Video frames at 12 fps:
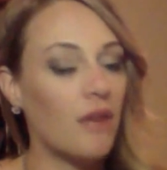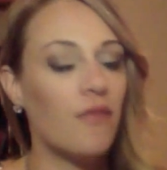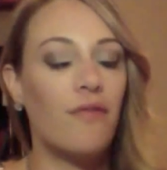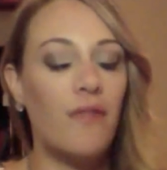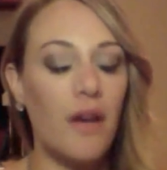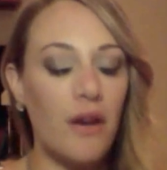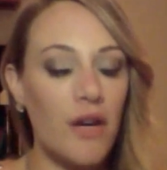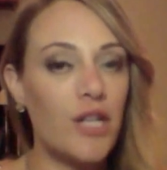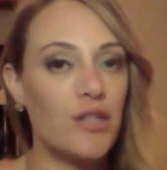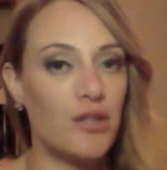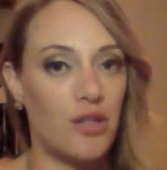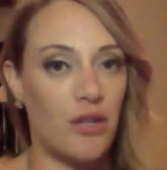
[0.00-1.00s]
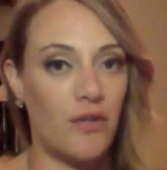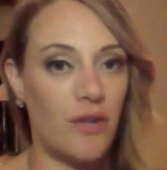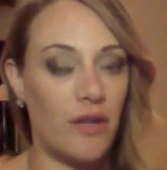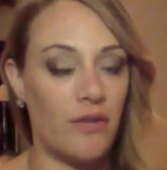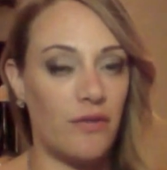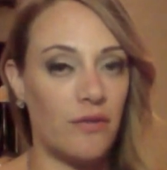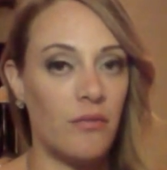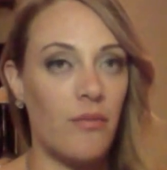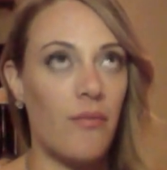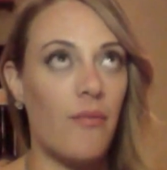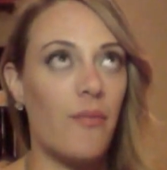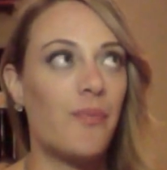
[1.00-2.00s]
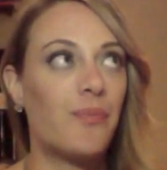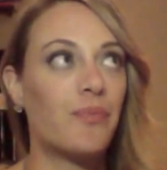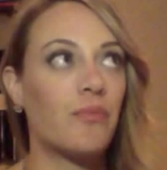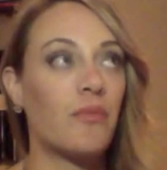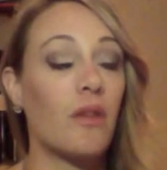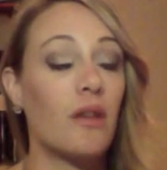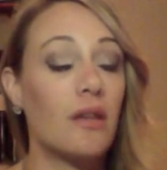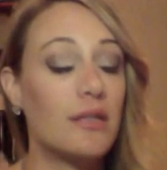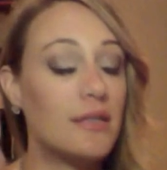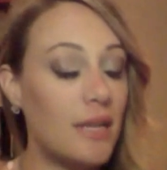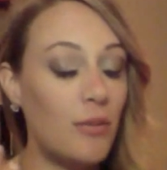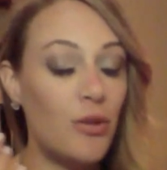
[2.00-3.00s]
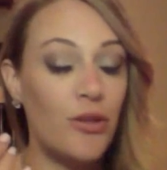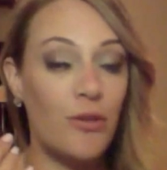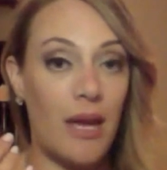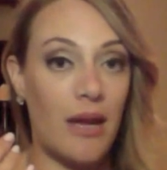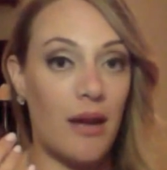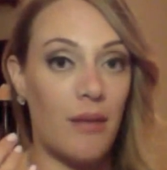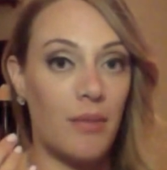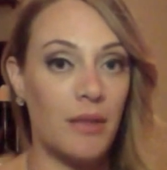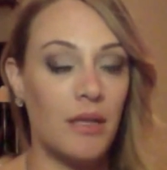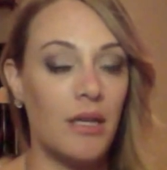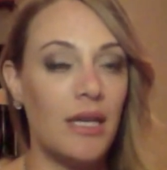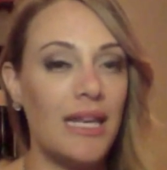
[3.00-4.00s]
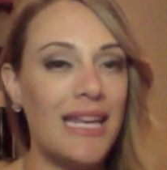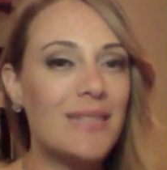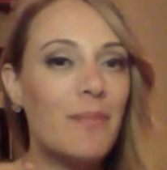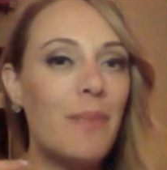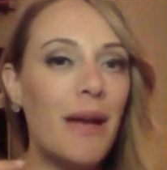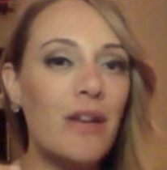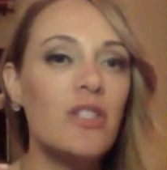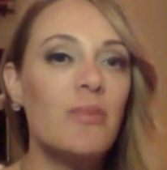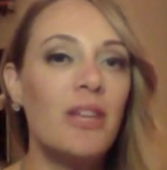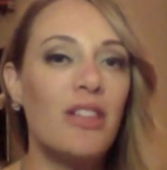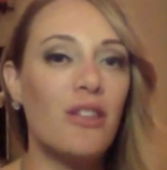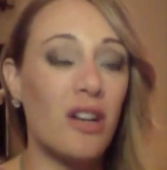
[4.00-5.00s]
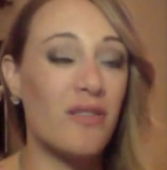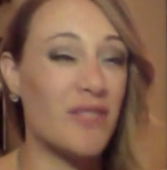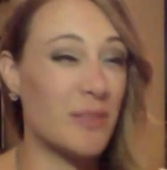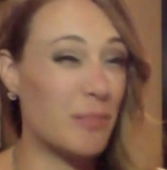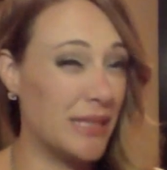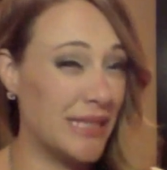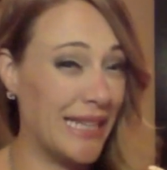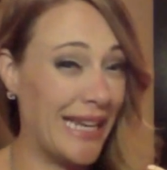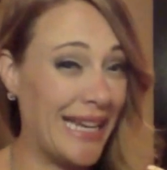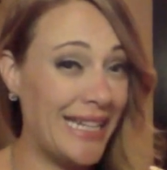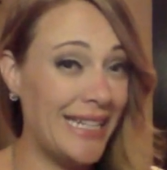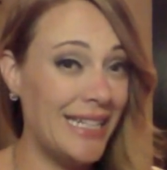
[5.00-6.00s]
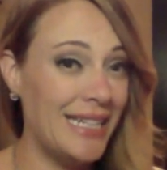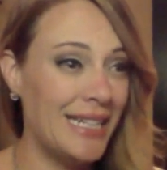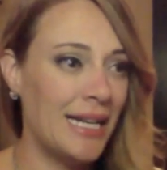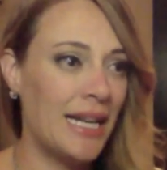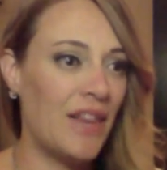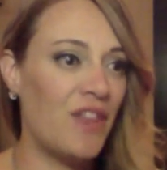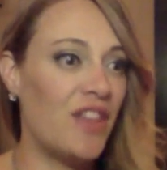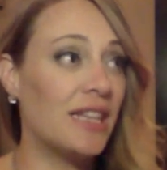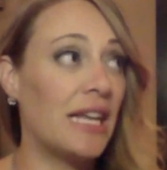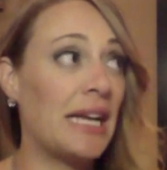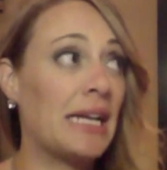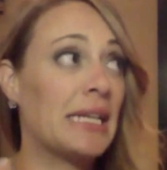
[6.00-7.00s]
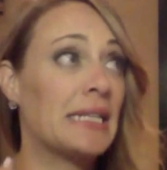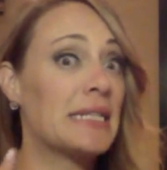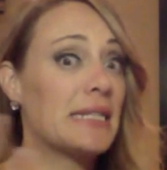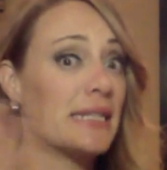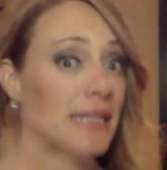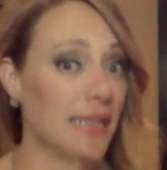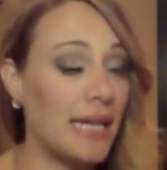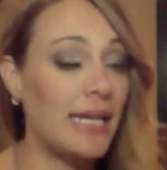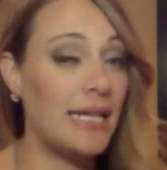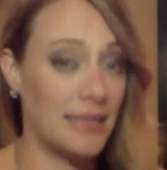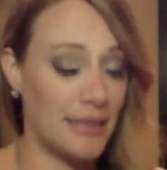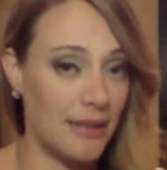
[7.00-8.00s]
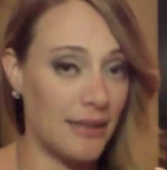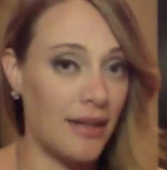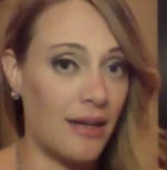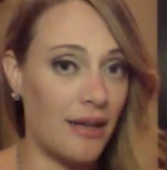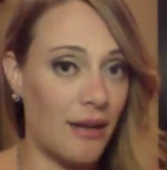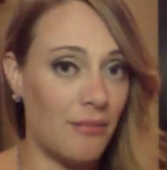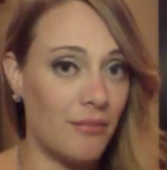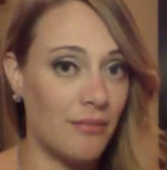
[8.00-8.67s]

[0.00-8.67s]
Very conservative. Same with your makeup. It's better to be thought of as plain than like slutty and slutted up.